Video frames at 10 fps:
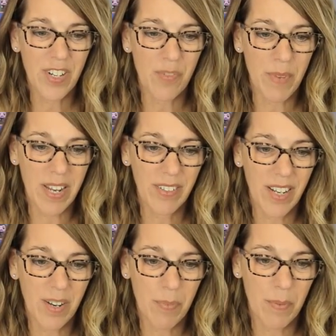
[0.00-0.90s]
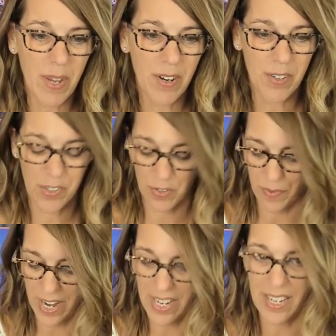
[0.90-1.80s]
to Reach Me, so I'm going to put my cursor
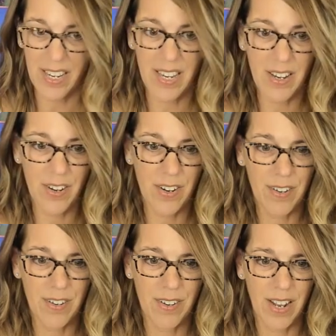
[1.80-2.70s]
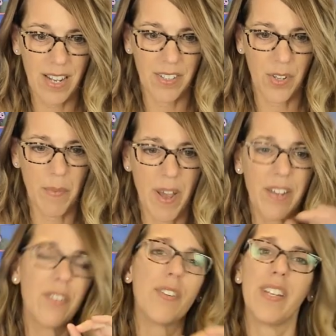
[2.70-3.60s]
right here, and so I'm
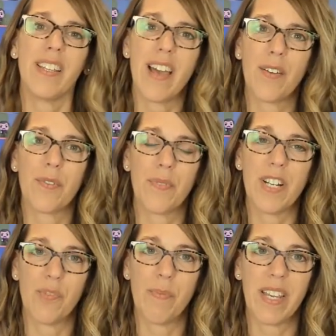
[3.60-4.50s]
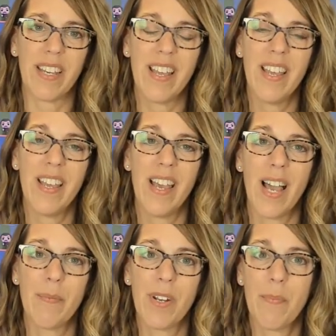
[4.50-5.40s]
underneath How to Reach Me.
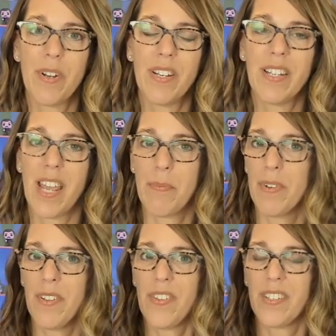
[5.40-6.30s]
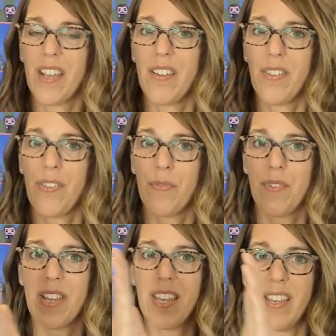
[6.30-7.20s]
I'm going to put in a table that's got
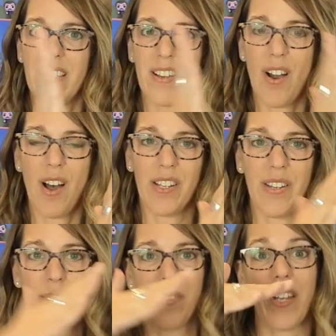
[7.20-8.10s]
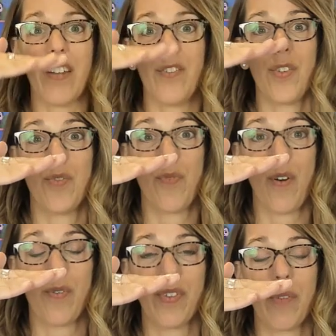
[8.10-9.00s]
3 columns and 2
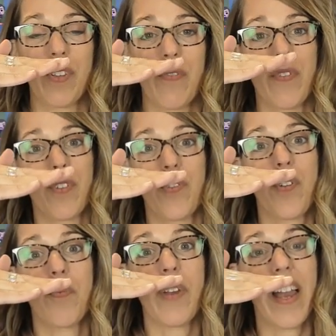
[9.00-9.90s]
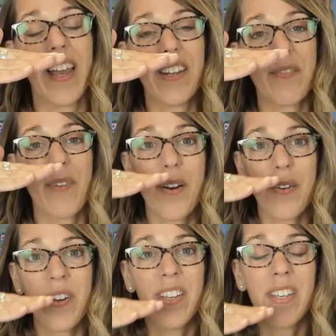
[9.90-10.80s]
rows. I want the first row to be a heading
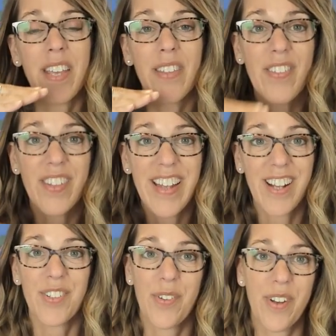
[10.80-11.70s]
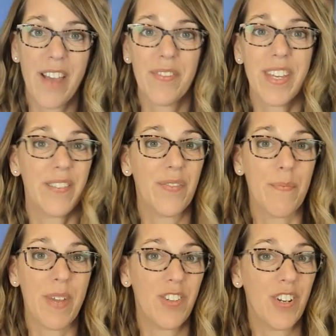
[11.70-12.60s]
row, and then the next row to have the
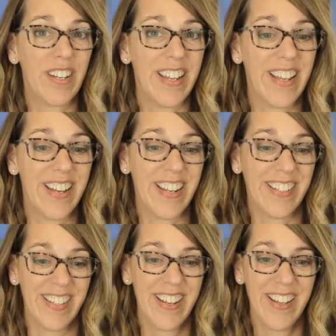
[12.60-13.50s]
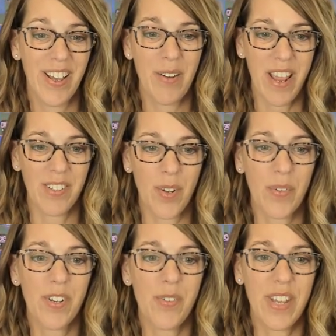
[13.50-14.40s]
information in it. Okay, so I
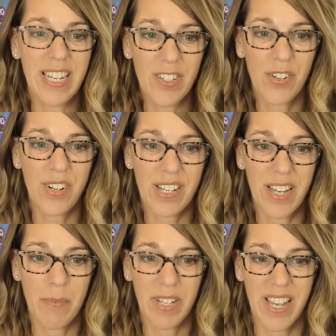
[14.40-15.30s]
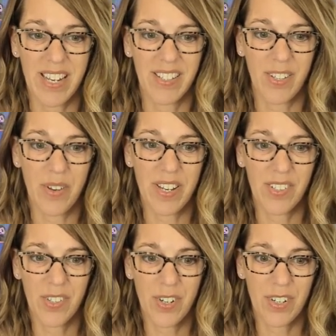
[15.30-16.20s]
want to do Insert a Table again. So
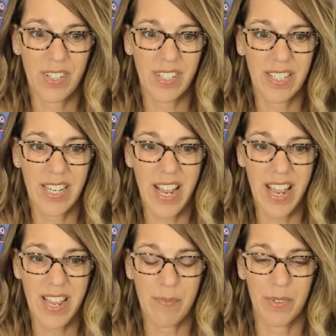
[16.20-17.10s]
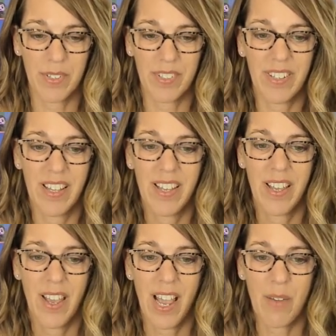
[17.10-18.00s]
Insert Table.
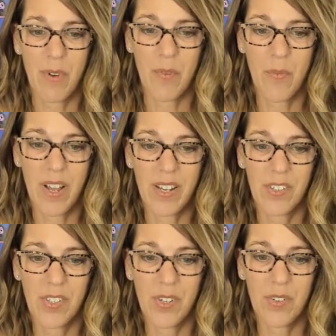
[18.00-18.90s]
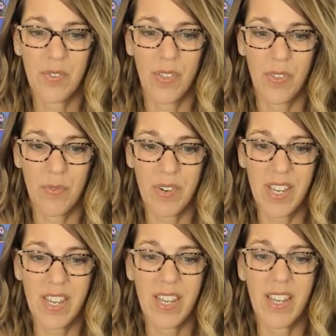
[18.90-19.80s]
I want 1, 2,
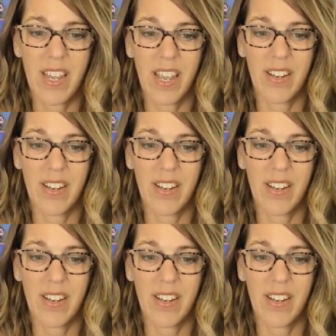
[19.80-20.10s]
3,